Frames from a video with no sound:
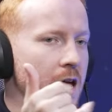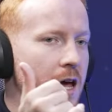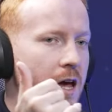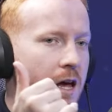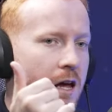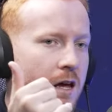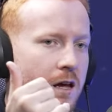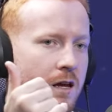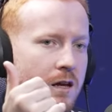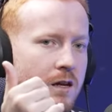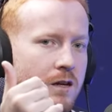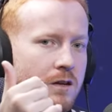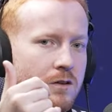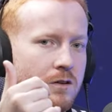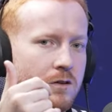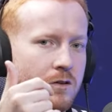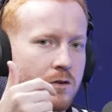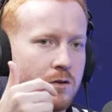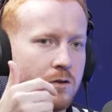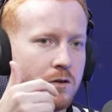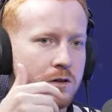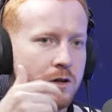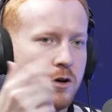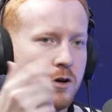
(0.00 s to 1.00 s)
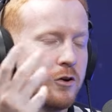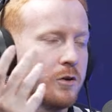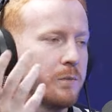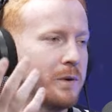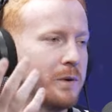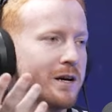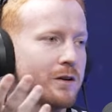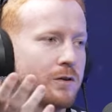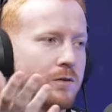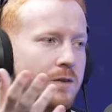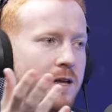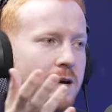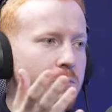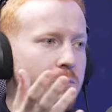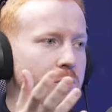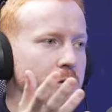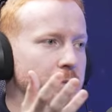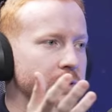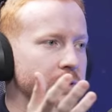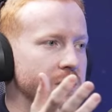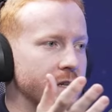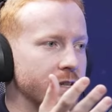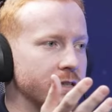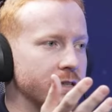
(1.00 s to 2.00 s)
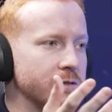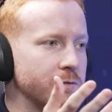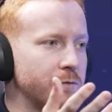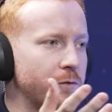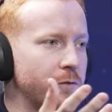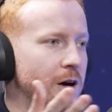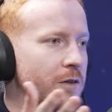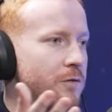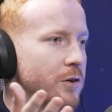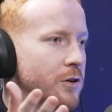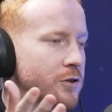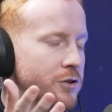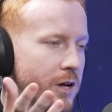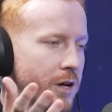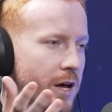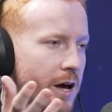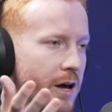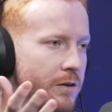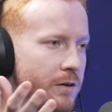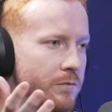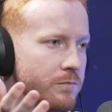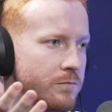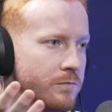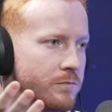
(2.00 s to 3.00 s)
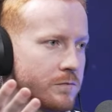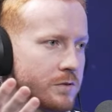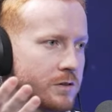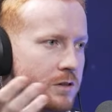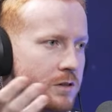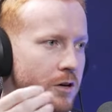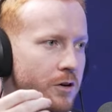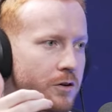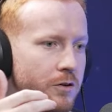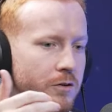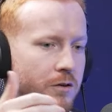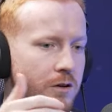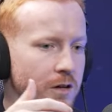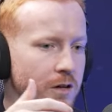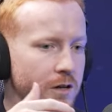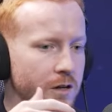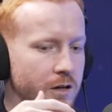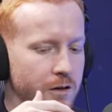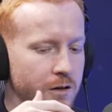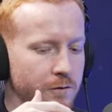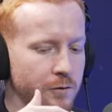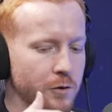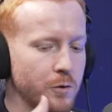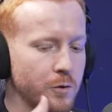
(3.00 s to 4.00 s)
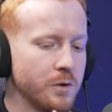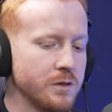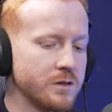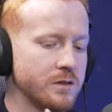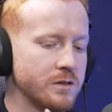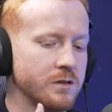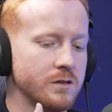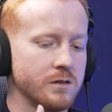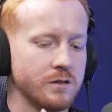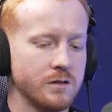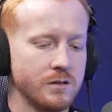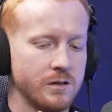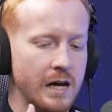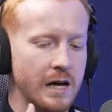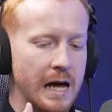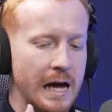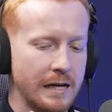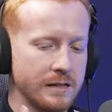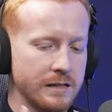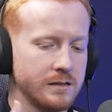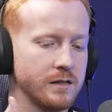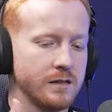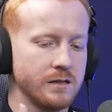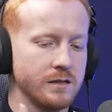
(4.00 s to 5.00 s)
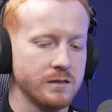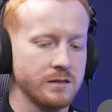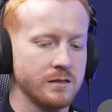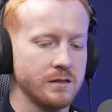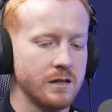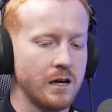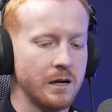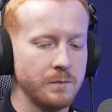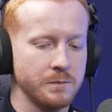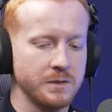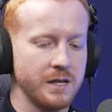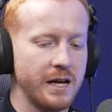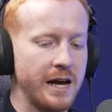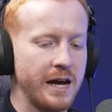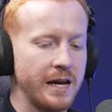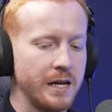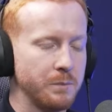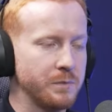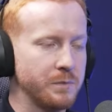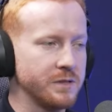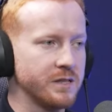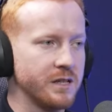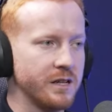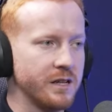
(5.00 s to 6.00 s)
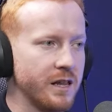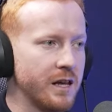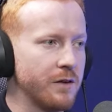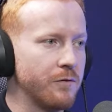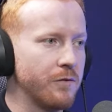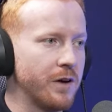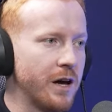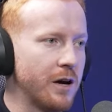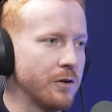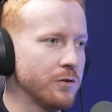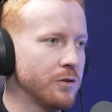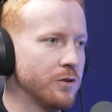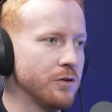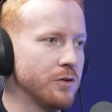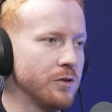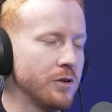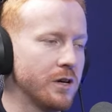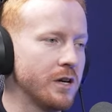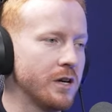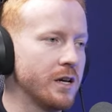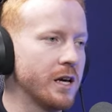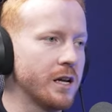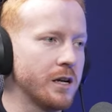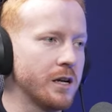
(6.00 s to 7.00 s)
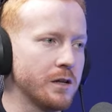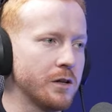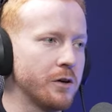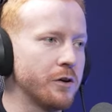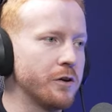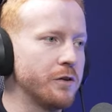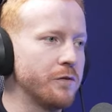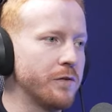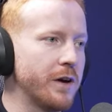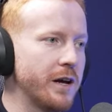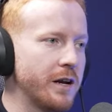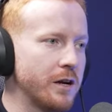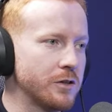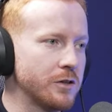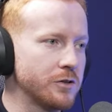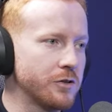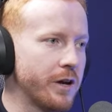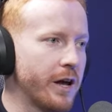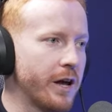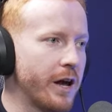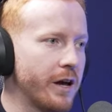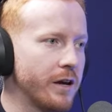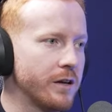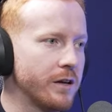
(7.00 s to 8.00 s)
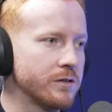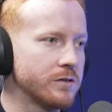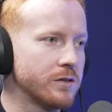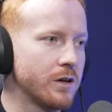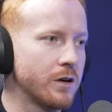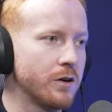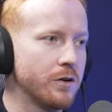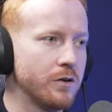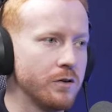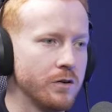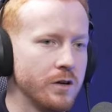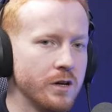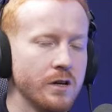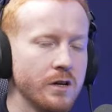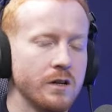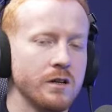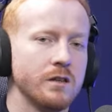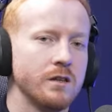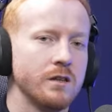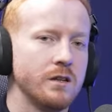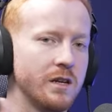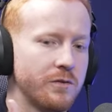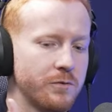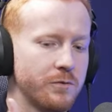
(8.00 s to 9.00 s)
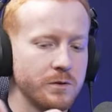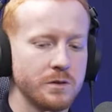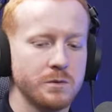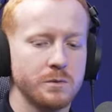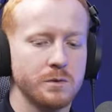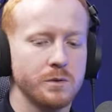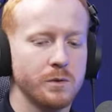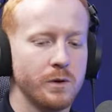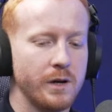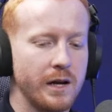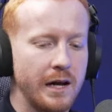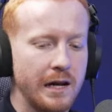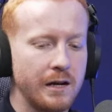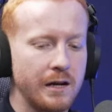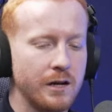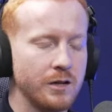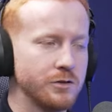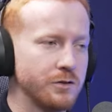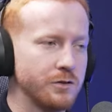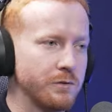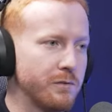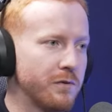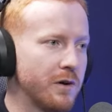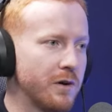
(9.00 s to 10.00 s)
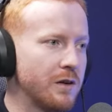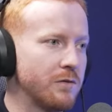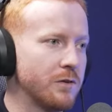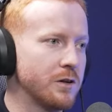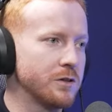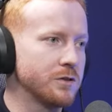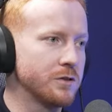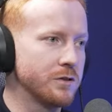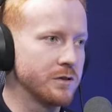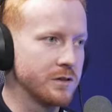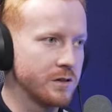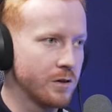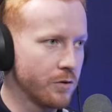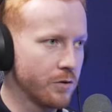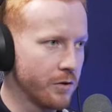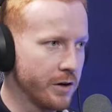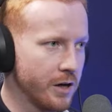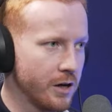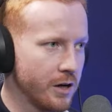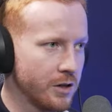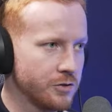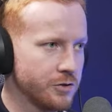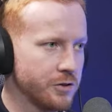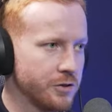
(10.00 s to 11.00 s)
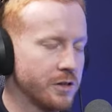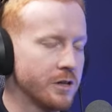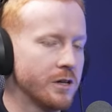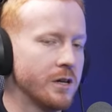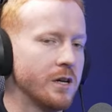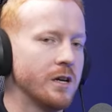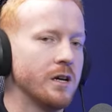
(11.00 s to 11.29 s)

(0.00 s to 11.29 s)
And your loan amount on that property is 500K. So if you were to access up to 80% of that value, you can get a loan of 800K. So the difference between 800 and 500 is 300.